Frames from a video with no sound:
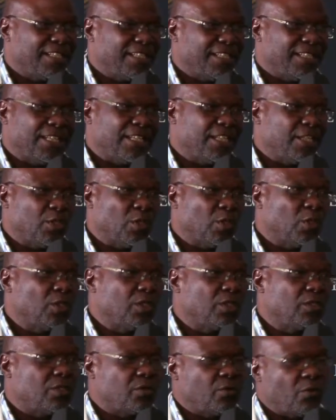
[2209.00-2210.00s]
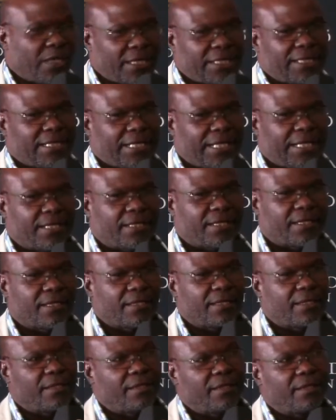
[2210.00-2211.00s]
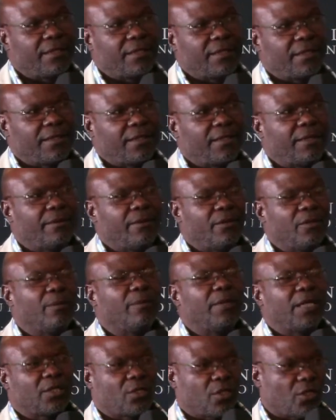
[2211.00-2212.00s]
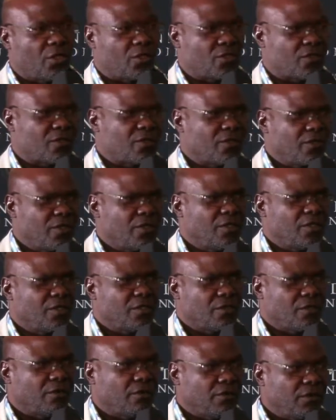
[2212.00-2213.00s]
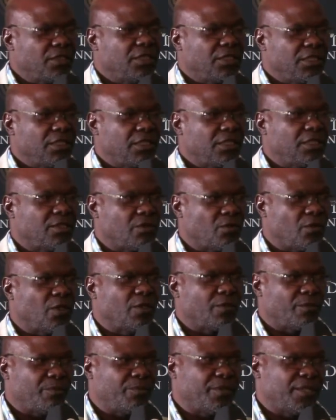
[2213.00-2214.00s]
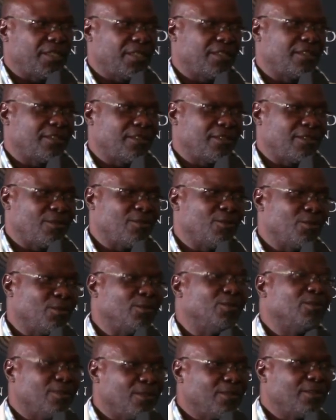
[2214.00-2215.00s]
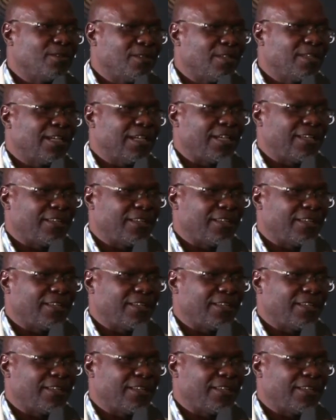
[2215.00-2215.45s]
they don't work like in the normal courts. So it won't be good, I